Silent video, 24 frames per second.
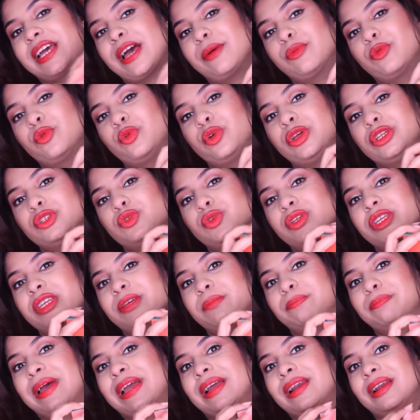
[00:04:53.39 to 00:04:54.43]
I'm going to
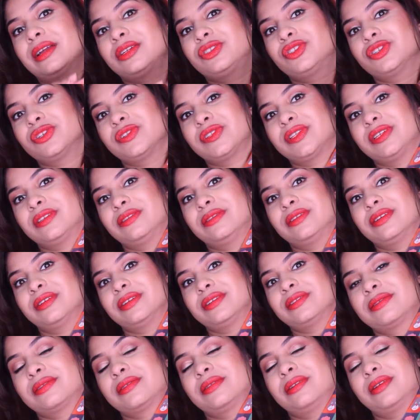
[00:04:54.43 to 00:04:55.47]
keep my clutches in
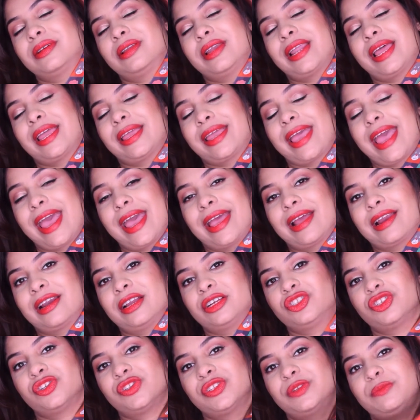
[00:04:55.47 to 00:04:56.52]
this, like hair
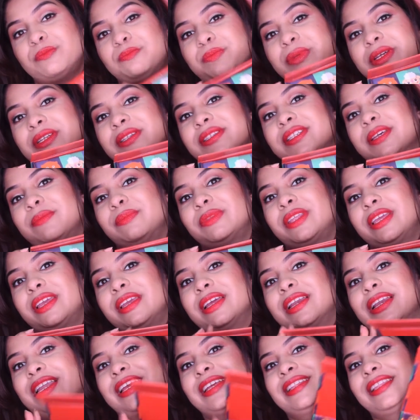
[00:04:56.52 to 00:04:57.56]
clutches and pins. I'm
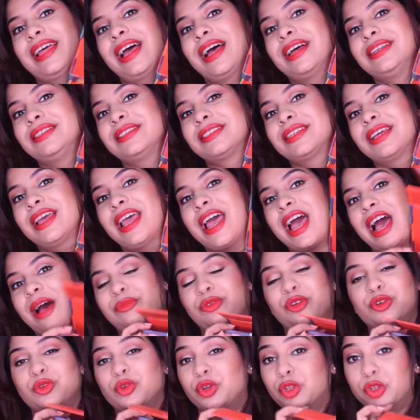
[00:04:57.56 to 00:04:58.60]
thinking like that. I'm
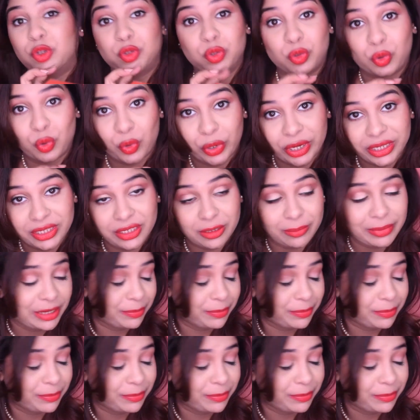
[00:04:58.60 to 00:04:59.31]
not going to throw it up.